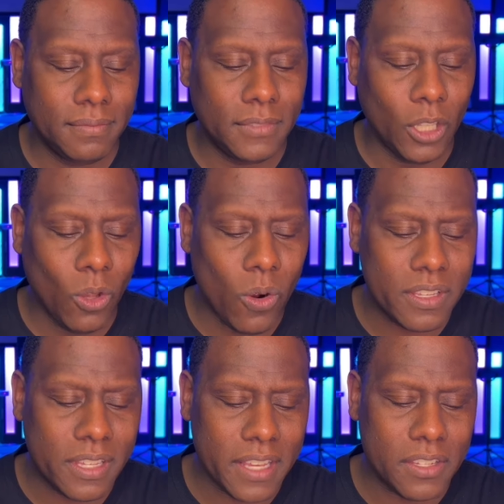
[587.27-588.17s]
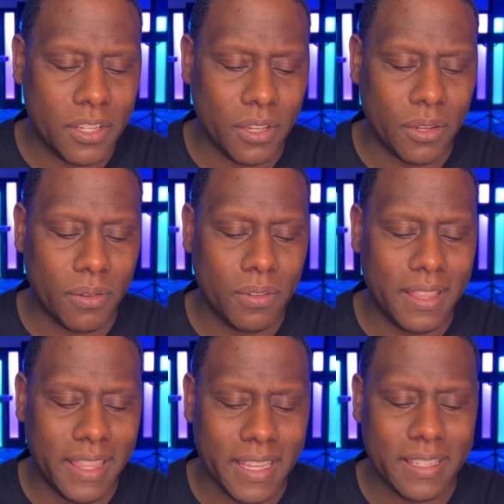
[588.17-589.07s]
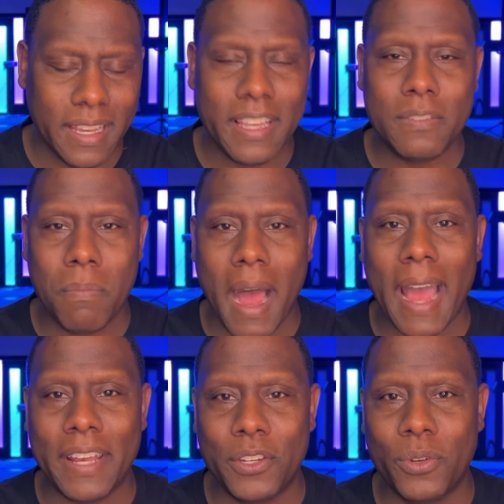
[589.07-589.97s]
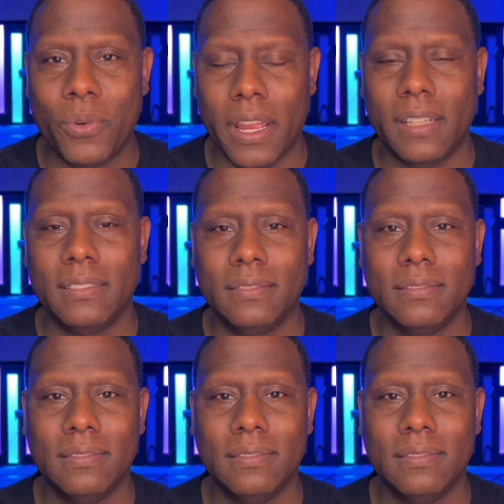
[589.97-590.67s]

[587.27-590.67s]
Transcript: The Lord says to you, this is my doing.